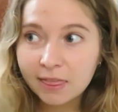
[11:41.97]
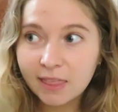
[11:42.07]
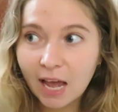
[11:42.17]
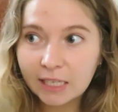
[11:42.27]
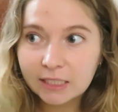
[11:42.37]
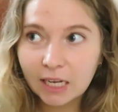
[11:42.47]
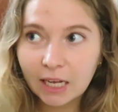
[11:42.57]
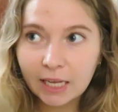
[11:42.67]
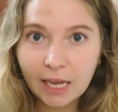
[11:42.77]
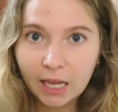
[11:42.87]
that
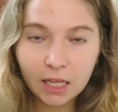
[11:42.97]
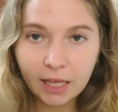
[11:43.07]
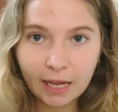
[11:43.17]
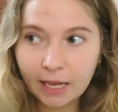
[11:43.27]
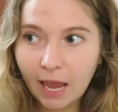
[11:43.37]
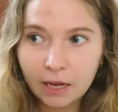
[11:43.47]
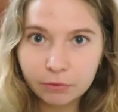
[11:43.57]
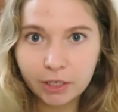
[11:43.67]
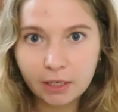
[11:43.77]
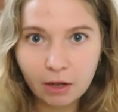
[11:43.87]
I can't, like I
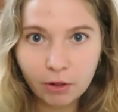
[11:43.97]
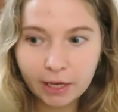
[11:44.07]
hate reading now.